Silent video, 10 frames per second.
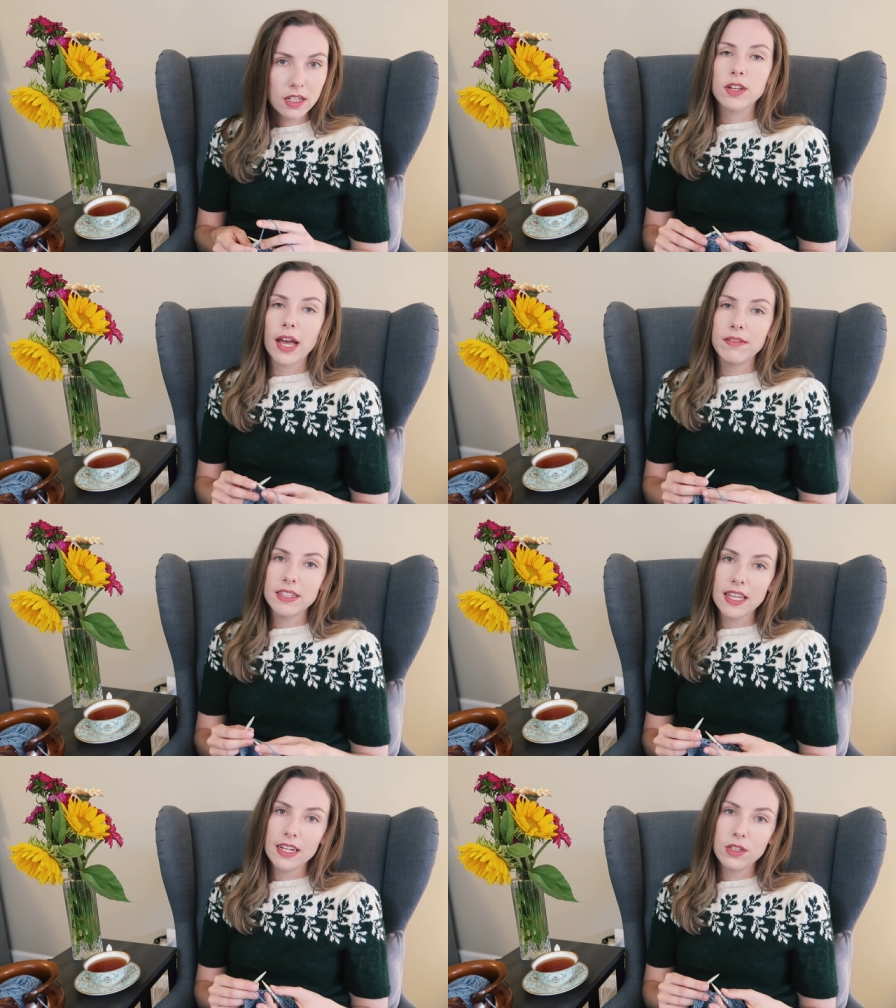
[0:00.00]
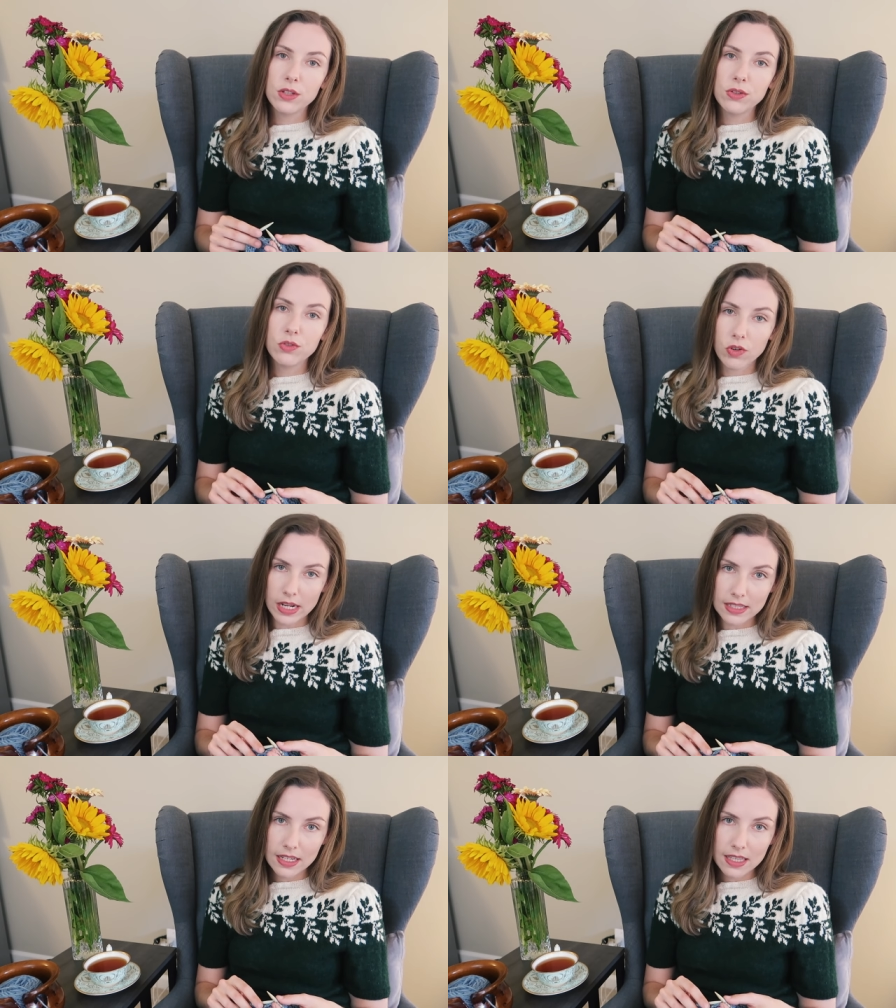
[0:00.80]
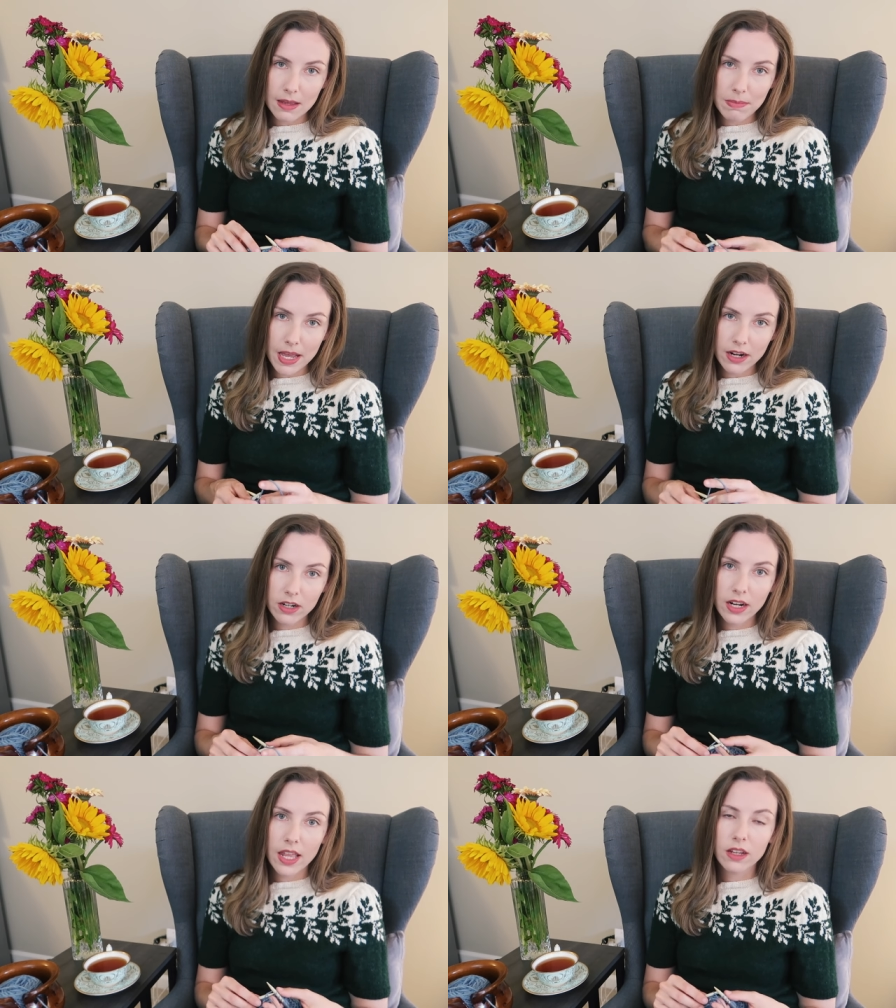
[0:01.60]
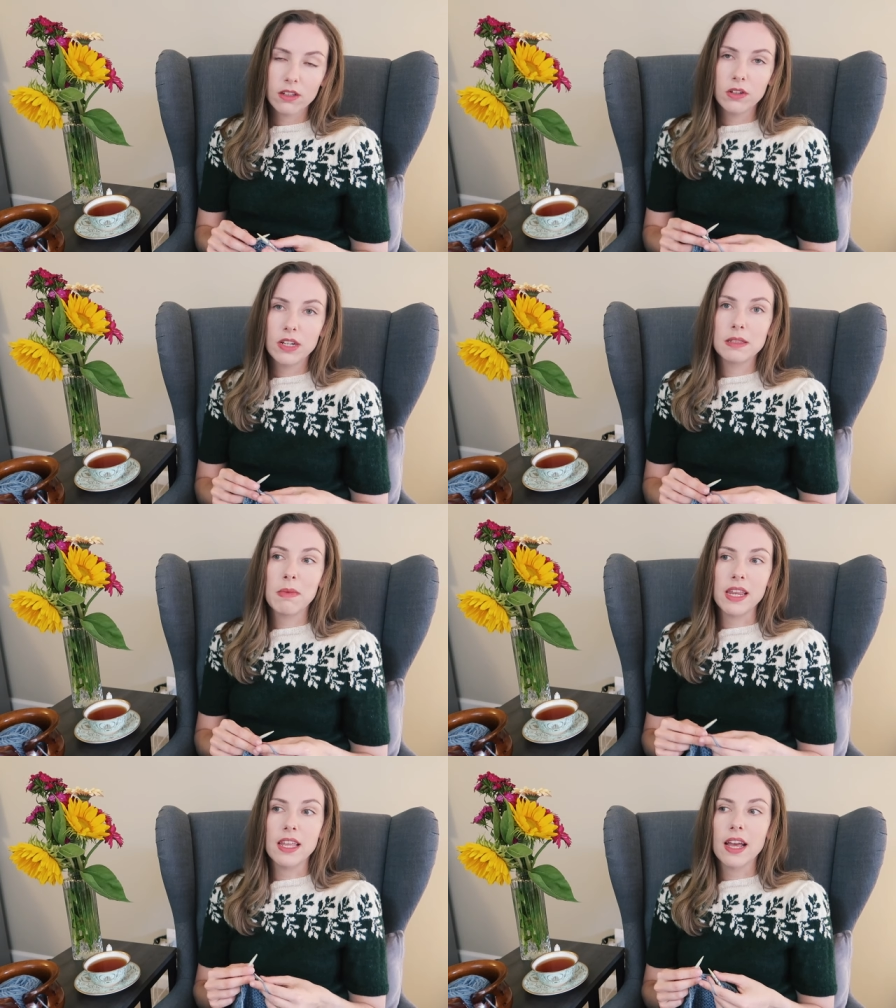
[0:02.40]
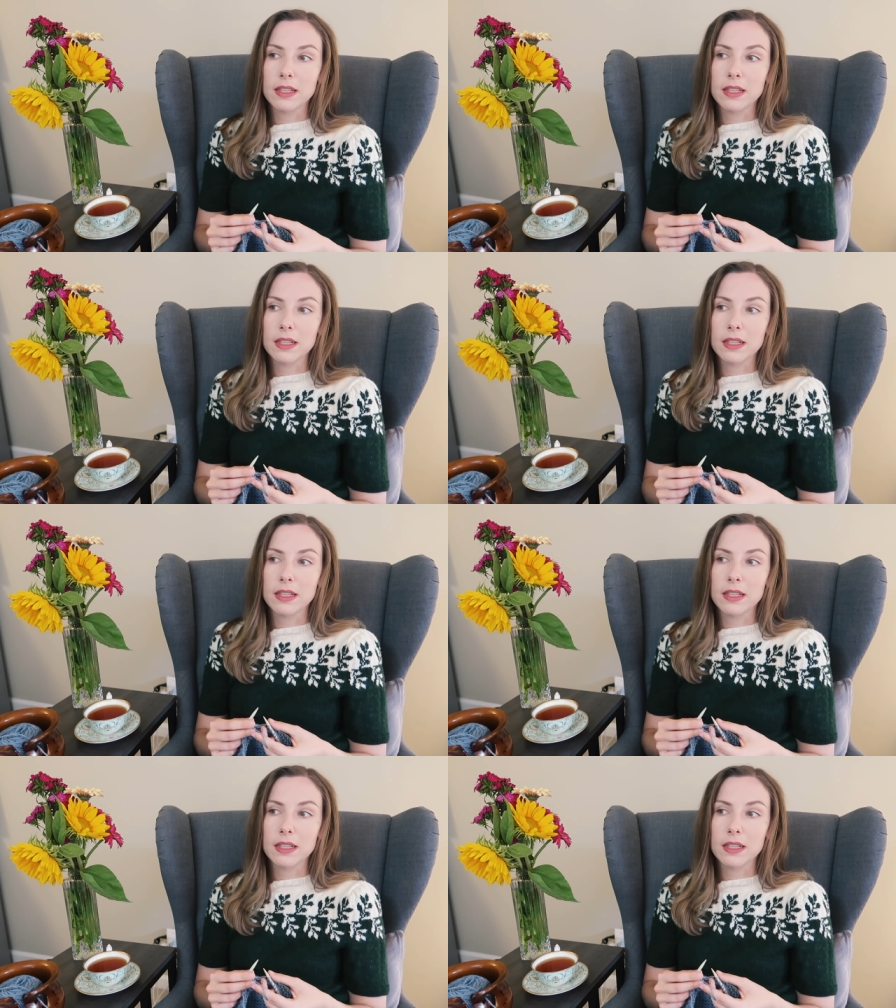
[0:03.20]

So I've decided to translate that pattern and include as many